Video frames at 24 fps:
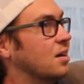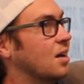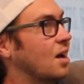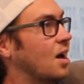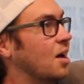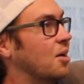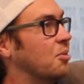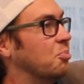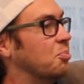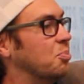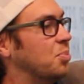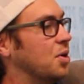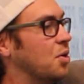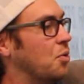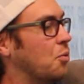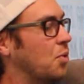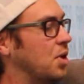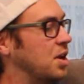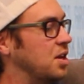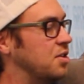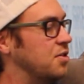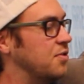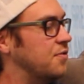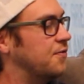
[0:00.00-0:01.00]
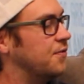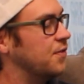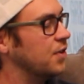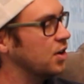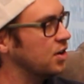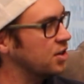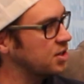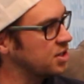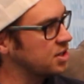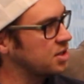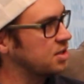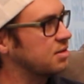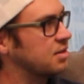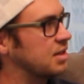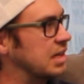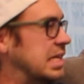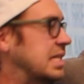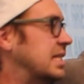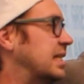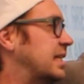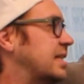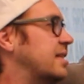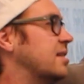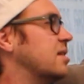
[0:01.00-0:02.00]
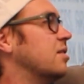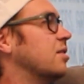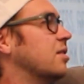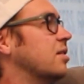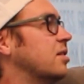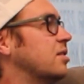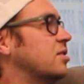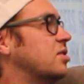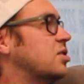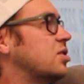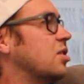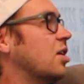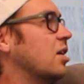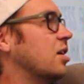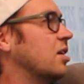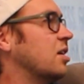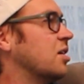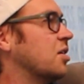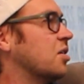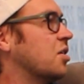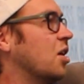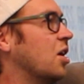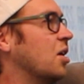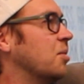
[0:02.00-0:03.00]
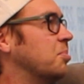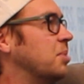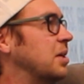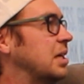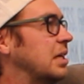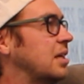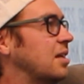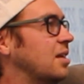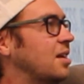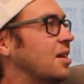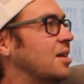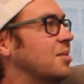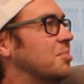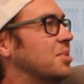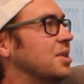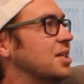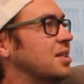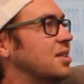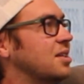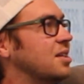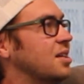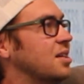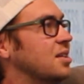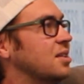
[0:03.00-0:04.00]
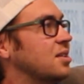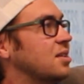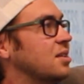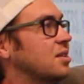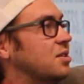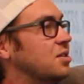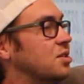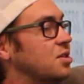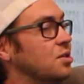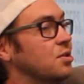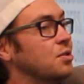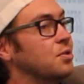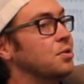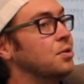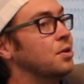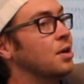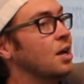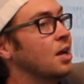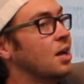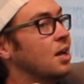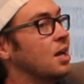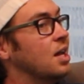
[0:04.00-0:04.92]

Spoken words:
but when you first considered starting a carpet cleaning business to